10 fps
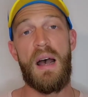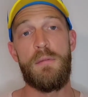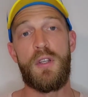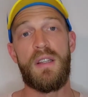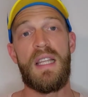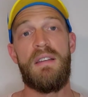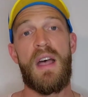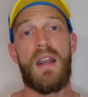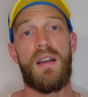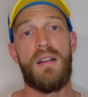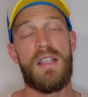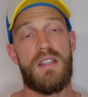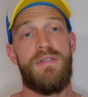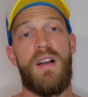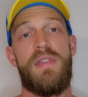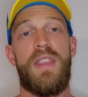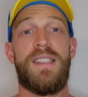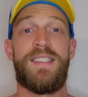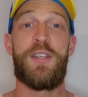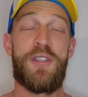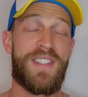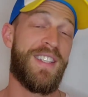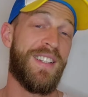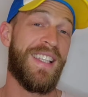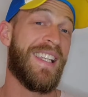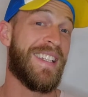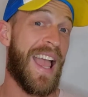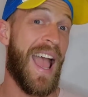you can leave that on a list of fun things that you can still eat.